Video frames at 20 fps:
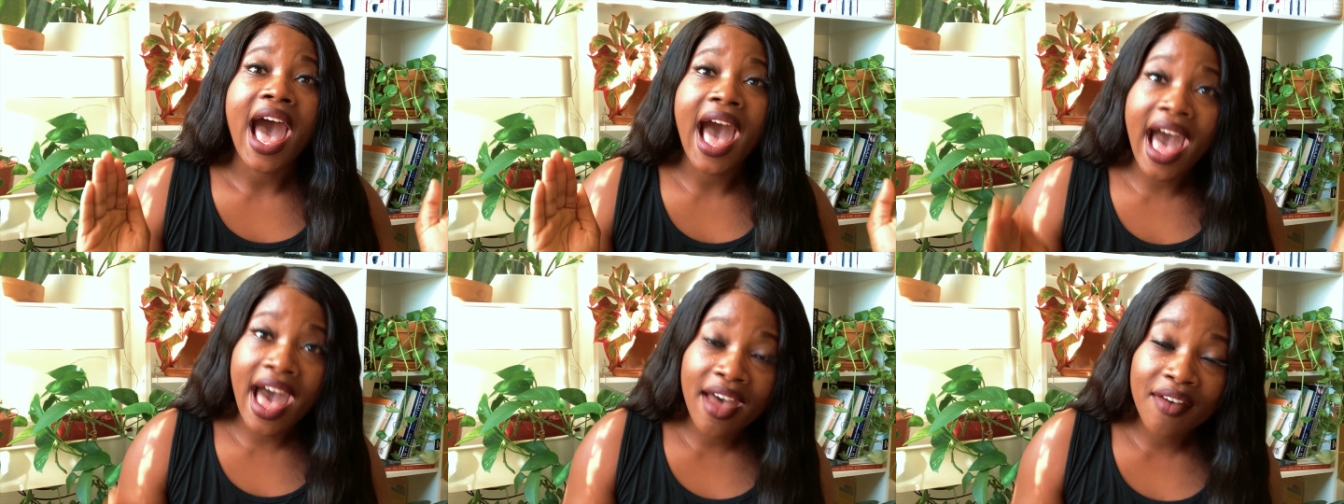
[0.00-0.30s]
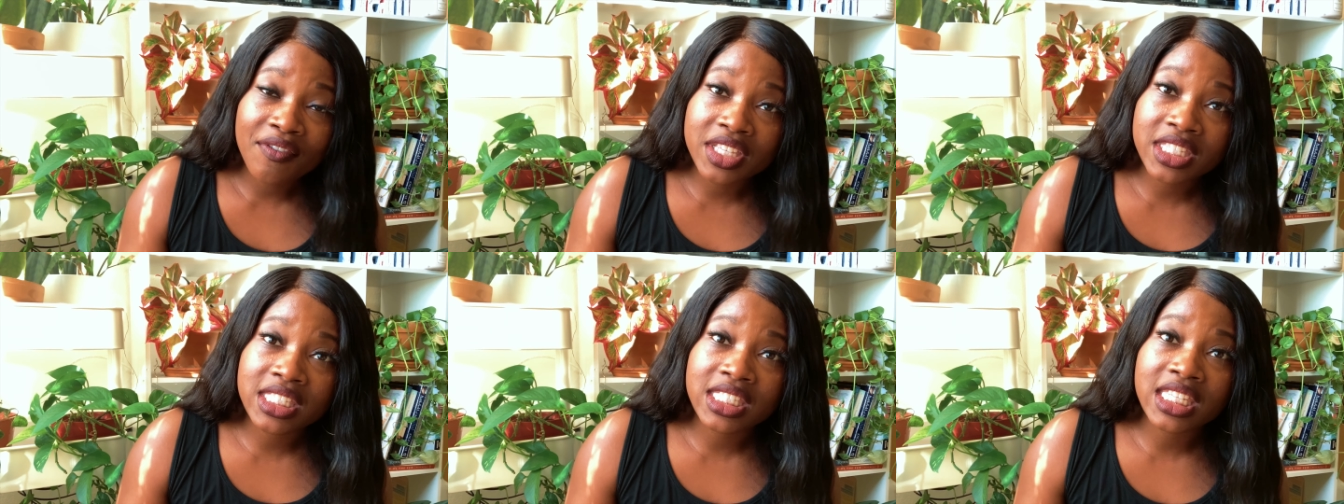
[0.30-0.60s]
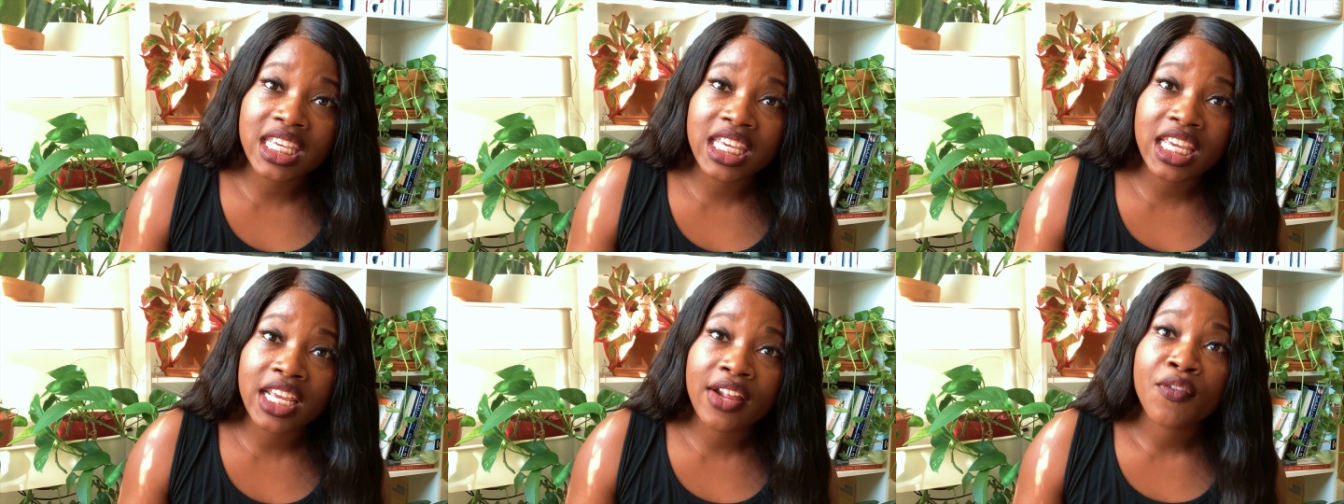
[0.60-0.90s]

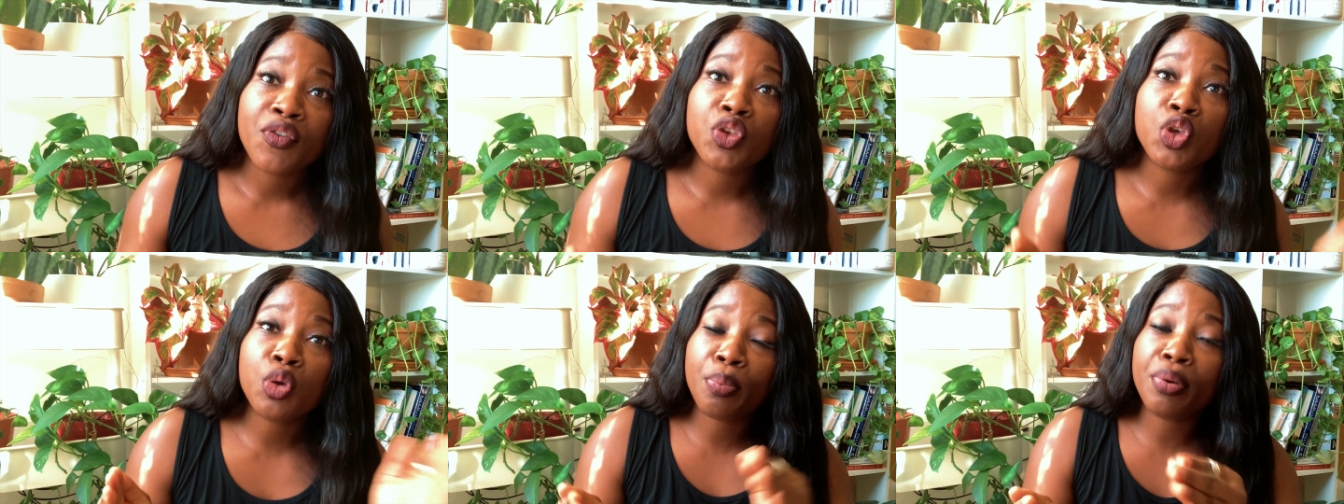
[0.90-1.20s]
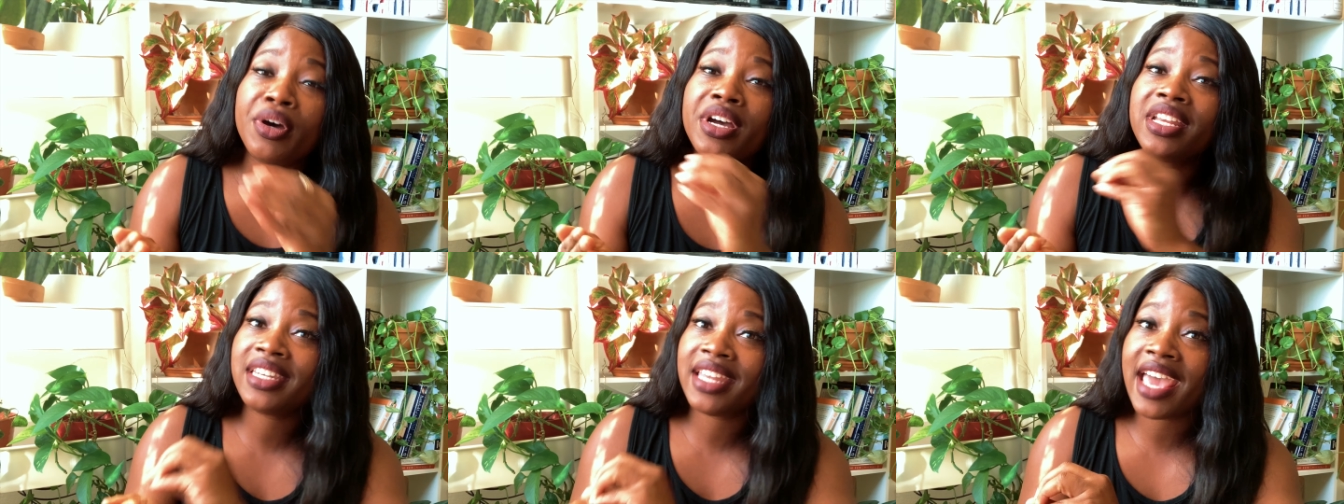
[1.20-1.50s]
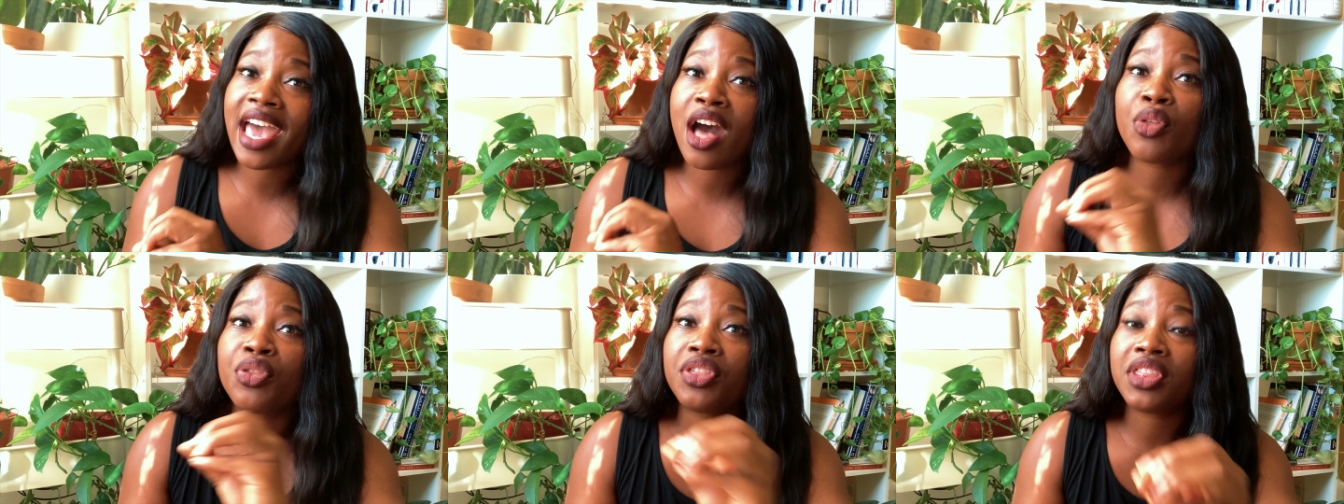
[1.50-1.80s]
obviously you put
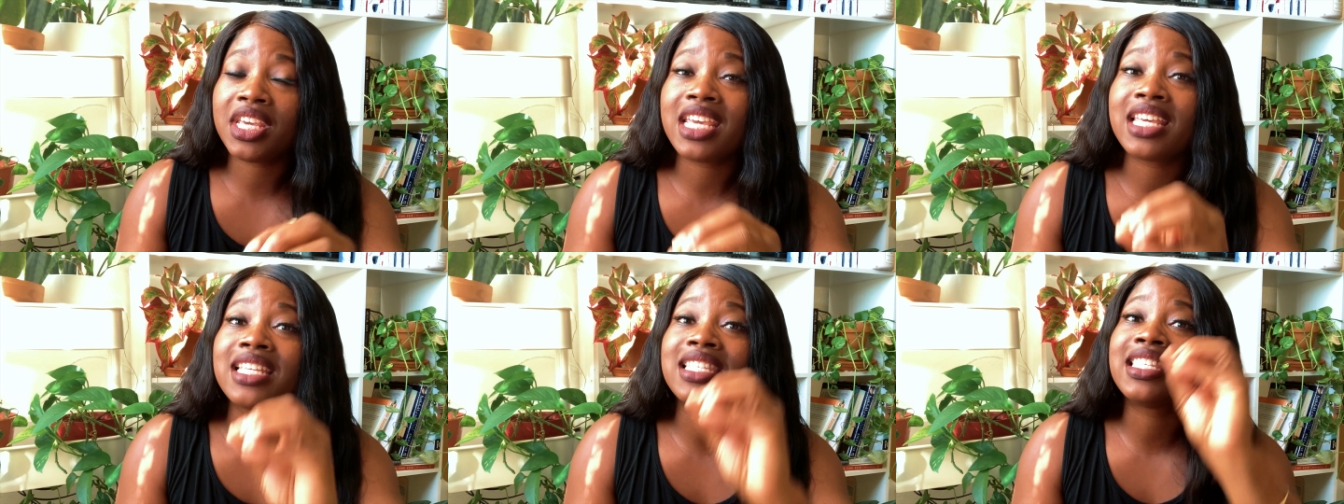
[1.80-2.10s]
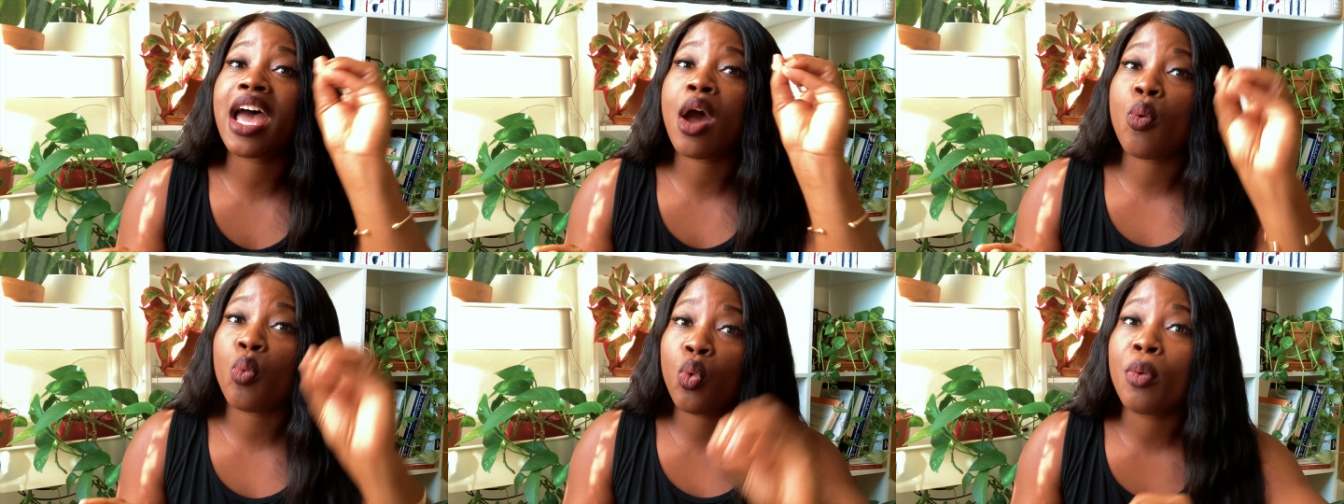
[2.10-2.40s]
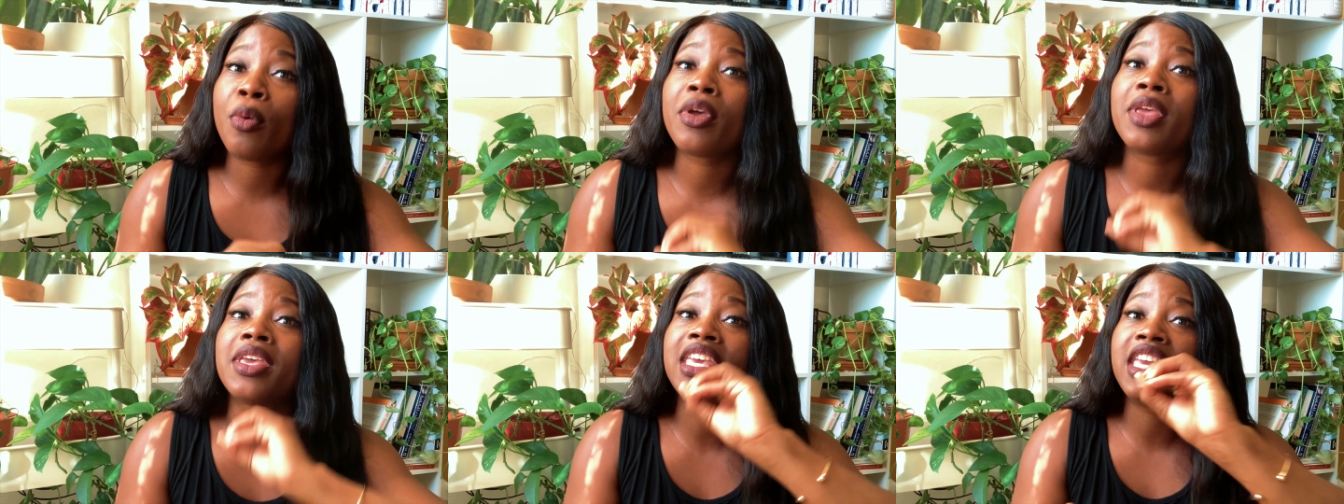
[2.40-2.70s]
down things that will